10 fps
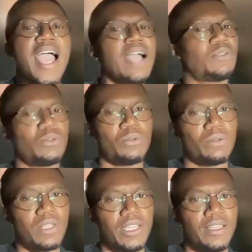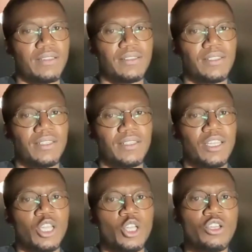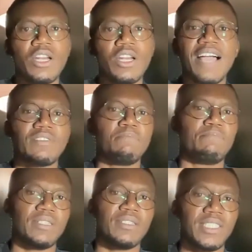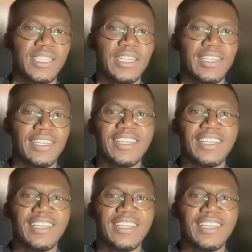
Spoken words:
Absolutely. You don't have to build it.